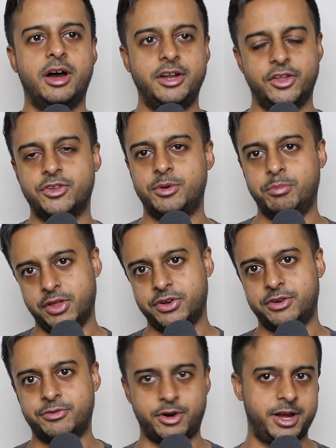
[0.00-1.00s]
another
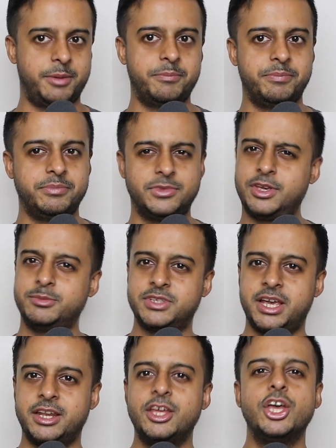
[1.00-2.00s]
mother for him. Do you know what I'm
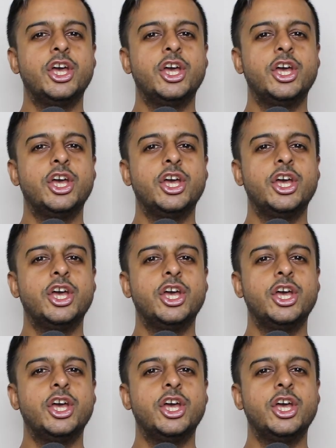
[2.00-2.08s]
saying?